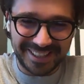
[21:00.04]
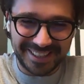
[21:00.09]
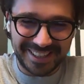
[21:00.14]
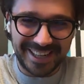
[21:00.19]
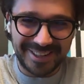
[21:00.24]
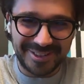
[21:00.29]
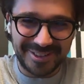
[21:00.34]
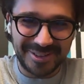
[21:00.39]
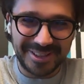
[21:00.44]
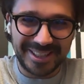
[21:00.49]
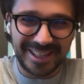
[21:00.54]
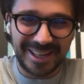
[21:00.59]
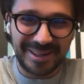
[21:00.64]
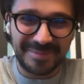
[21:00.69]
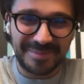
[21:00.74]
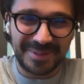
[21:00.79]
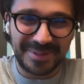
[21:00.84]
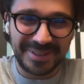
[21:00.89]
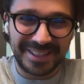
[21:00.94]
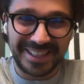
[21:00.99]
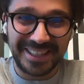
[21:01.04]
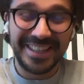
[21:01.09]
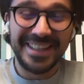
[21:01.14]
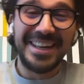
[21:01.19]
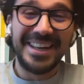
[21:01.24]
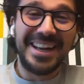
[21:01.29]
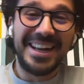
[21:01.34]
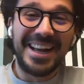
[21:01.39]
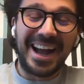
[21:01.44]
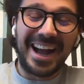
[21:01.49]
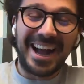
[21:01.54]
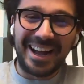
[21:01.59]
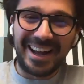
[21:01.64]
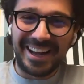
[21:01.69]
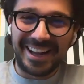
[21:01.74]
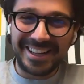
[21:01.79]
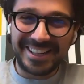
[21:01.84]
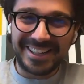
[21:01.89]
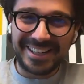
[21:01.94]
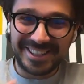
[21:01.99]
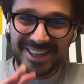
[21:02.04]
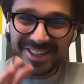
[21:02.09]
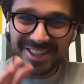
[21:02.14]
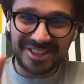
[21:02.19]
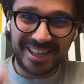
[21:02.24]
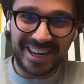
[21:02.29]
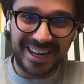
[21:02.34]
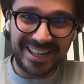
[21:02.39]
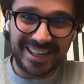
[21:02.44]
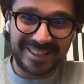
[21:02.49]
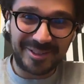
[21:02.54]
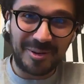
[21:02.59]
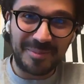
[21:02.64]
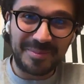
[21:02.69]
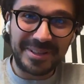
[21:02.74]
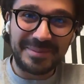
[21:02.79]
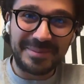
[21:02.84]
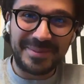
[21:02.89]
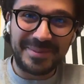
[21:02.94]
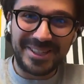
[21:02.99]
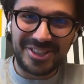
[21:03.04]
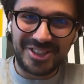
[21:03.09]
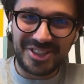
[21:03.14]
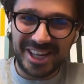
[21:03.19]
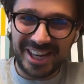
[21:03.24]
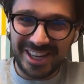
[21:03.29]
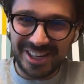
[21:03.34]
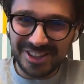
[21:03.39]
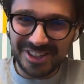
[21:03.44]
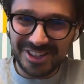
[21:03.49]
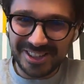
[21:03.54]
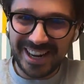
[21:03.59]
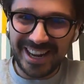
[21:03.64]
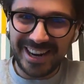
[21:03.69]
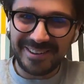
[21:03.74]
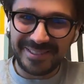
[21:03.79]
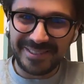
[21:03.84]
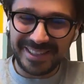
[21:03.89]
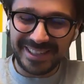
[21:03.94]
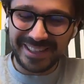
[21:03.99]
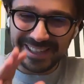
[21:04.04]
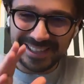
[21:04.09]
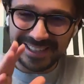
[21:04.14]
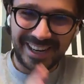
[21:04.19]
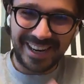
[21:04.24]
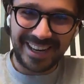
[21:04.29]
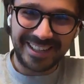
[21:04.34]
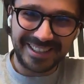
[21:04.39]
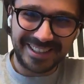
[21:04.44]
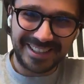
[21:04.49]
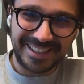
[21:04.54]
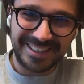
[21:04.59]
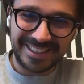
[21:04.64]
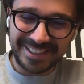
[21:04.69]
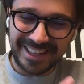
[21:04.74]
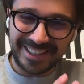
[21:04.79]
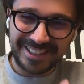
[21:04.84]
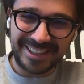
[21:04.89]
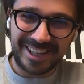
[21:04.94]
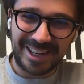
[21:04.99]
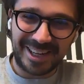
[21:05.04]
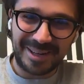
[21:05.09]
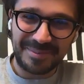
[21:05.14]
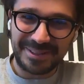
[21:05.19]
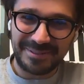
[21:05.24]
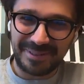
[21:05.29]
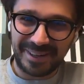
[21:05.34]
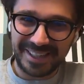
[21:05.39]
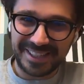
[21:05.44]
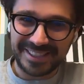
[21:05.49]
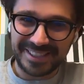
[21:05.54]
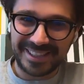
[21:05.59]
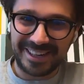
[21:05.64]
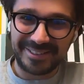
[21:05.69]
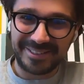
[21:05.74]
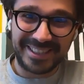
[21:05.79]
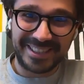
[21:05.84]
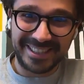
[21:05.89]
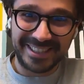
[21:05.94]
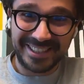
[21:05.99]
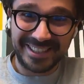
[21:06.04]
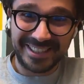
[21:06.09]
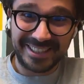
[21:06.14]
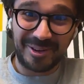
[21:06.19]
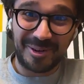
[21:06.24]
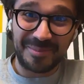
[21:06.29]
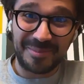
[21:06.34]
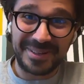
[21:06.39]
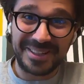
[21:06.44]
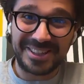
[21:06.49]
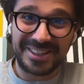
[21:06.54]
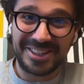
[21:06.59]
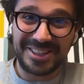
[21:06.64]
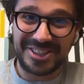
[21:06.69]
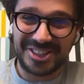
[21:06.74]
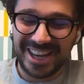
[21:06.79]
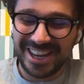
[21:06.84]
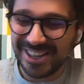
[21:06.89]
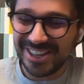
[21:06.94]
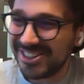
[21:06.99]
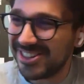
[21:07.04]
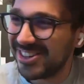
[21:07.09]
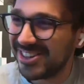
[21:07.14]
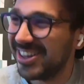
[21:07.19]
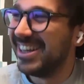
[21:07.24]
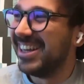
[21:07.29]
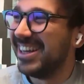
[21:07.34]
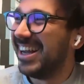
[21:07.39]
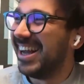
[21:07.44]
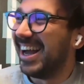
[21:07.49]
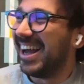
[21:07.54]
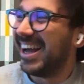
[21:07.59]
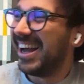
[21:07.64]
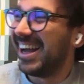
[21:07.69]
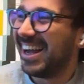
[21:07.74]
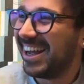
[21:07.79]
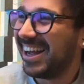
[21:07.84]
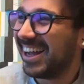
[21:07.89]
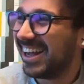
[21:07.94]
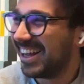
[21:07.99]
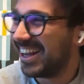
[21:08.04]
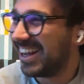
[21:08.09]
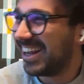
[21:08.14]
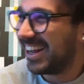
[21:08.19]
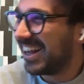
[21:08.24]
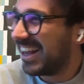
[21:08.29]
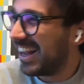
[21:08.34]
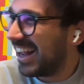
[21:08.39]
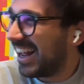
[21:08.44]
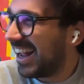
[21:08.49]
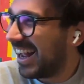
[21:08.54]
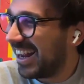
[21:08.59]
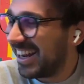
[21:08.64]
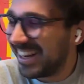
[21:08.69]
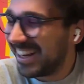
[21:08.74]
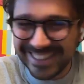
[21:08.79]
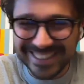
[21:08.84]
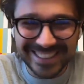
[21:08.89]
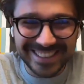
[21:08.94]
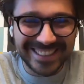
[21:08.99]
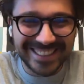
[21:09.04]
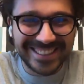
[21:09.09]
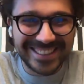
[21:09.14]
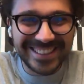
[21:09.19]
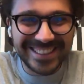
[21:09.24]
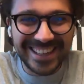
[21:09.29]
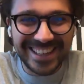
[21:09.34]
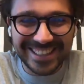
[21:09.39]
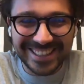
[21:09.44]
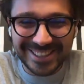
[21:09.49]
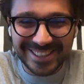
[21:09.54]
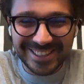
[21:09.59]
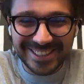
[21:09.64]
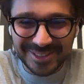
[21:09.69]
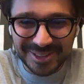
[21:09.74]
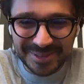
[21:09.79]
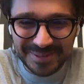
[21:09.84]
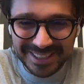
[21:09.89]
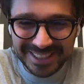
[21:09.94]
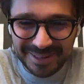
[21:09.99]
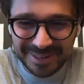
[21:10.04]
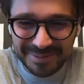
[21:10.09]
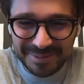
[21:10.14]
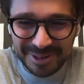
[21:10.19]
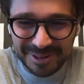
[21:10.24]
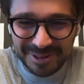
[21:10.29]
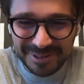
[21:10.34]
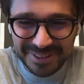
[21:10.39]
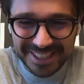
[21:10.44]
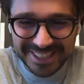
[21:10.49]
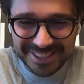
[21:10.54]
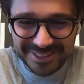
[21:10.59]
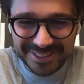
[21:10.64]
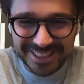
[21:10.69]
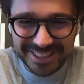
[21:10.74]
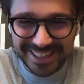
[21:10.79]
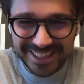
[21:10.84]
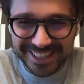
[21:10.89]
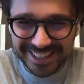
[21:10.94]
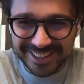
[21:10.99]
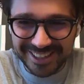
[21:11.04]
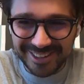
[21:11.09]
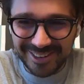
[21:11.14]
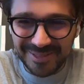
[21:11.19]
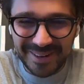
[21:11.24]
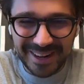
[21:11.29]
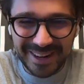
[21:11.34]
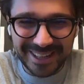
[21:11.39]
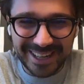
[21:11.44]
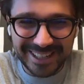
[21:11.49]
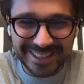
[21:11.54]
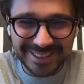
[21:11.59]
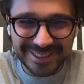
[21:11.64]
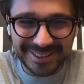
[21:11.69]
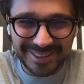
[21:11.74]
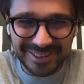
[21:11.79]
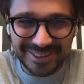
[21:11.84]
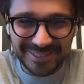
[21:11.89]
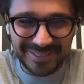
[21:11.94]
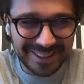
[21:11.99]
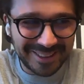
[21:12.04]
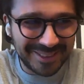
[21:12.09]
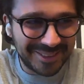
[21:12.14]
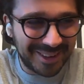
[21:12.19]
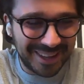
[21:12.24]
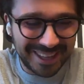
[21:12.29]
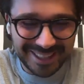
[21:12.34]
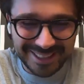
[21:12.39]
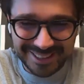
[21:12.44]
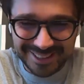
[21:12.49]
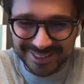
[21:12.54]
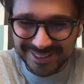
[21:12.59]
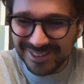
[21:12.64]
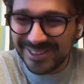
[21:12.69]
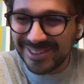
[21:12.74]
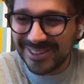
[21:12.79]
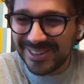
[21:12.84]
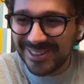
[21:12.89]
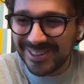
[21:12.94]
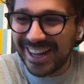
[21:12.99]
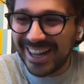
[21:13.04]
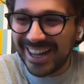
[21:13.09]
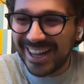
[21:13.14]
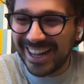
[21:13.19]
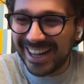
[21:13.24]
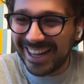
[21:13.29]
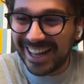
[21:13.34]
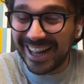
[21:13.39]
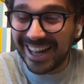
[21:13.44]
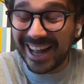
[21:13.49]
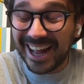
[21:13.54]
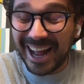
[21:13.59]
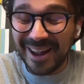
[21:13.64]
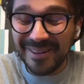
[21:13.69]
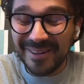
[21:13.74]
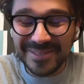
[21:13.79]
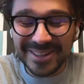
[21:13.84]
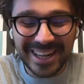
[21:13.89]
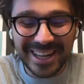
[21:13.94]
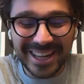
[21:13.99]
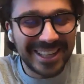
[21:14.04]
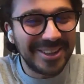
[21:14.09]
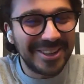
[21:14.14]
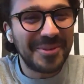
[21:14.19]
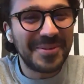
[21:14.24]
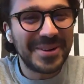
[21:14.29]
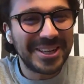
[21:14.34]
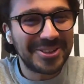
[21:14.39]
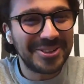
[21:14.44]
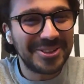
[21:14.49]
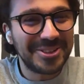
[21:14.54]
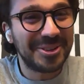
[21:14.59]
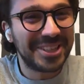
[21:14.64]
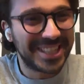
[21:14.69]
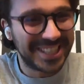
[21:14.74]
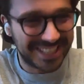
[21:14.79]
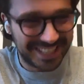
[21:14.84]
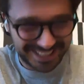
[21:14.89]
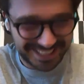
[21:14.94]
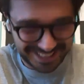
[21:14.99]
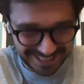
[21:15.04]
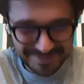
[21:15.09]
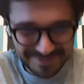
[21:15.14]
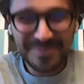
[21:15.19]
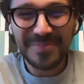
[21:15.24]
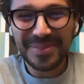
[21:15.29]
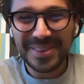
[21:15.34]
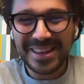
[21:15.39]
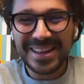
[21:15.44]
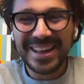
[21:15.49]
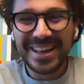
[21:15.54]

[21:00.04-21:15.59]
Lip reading: because actually the company structure has completely been changed. Every target that company was trying to hit completely changed. Uh, and yeah, it took me a couple of weeks to realize that, oh my God, what do I do? I'm glad that nobody actually noticed that.